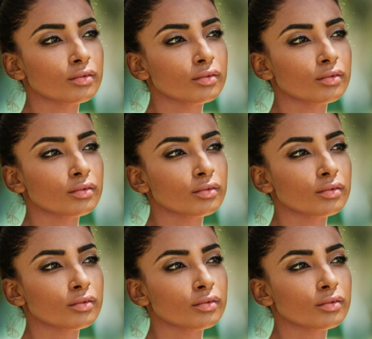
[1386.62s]

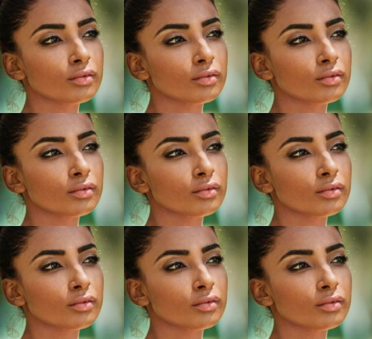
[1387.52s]

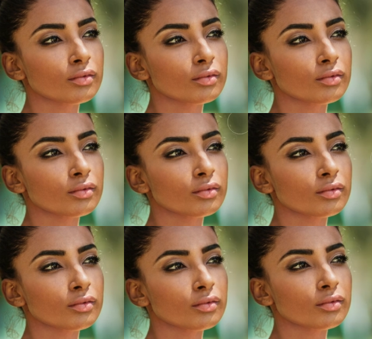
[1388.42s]

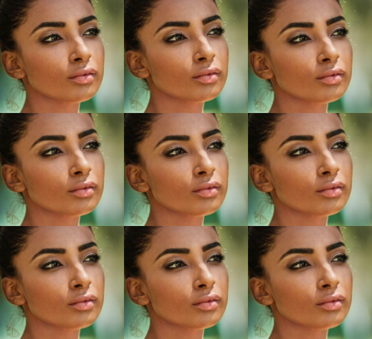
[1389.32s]
No one is speaking in this clip.